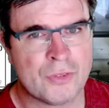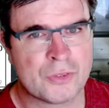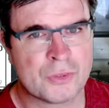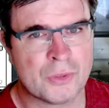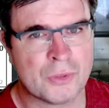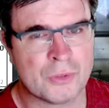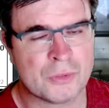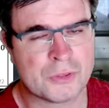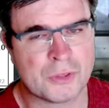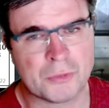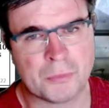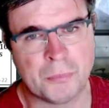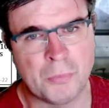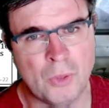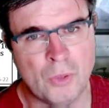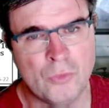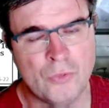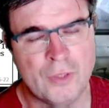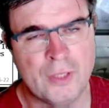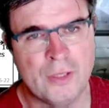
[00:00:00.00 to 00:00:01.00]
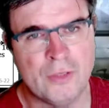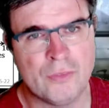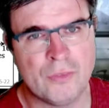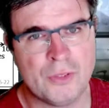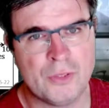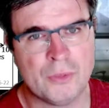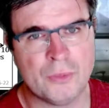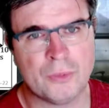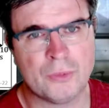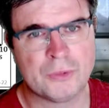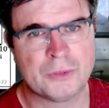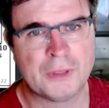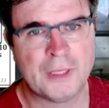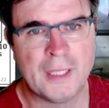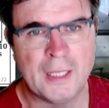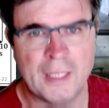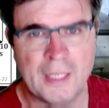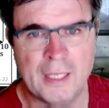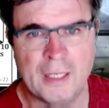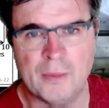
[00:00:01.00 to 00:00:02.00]
curves of both individuals
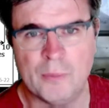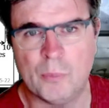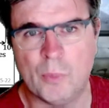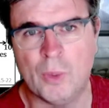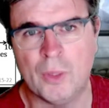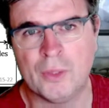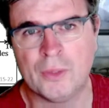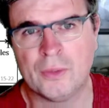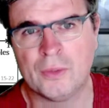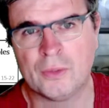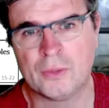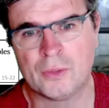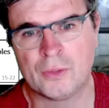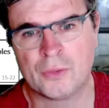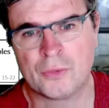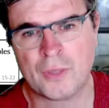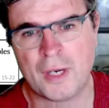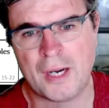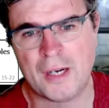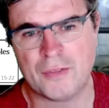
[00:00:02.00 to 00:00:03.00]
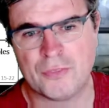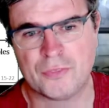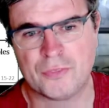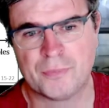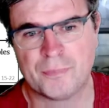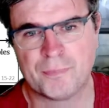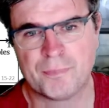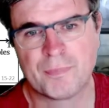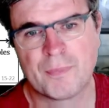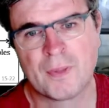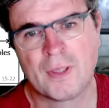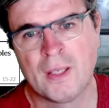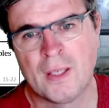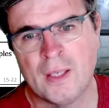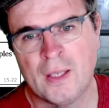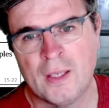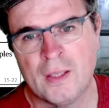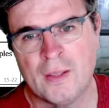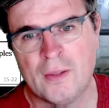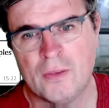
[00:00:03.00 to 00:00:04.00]
in one graph.
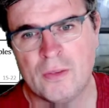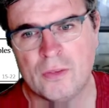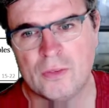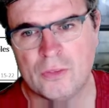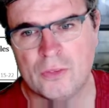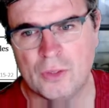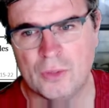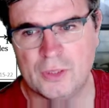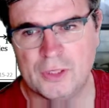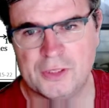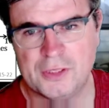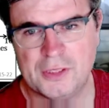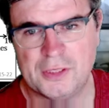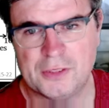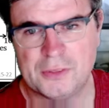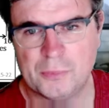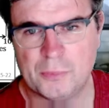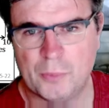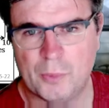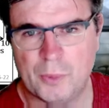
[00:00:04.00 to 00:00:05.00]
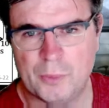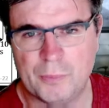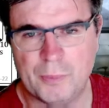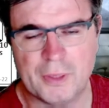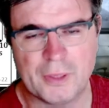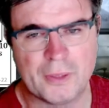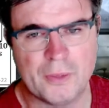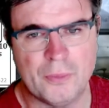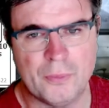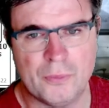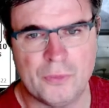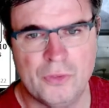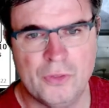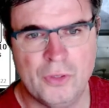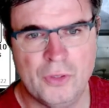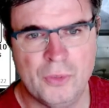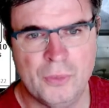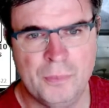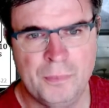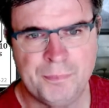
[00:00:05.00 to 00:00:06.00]
So this is what we are going to
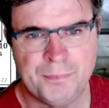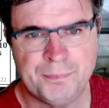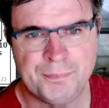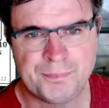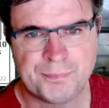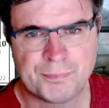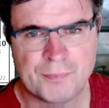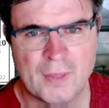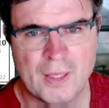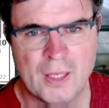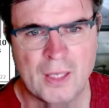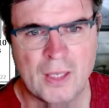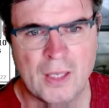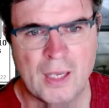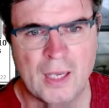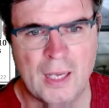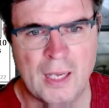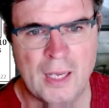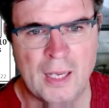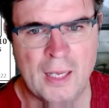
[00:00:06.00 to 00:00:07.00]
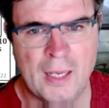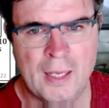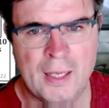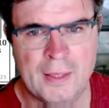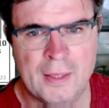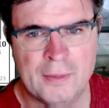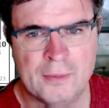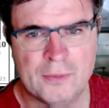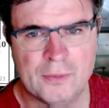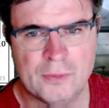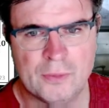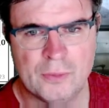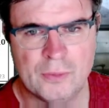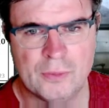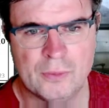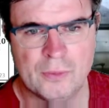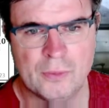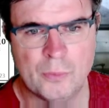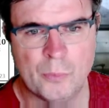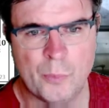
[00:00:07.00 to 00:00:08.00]
do, and
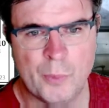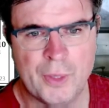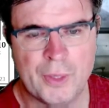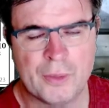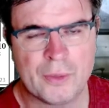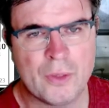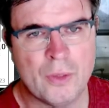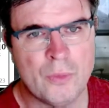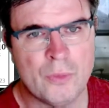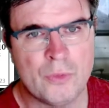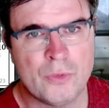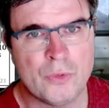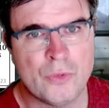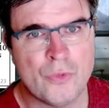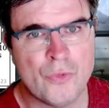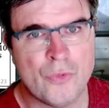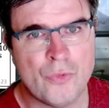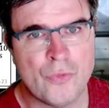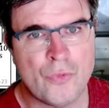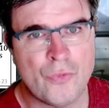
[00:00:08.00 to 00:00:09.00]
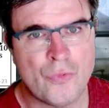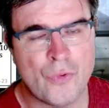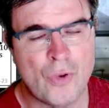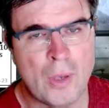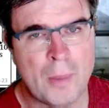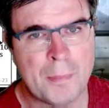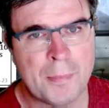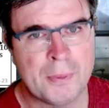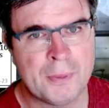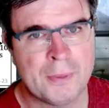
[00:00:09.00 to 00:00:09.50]
we are going to flop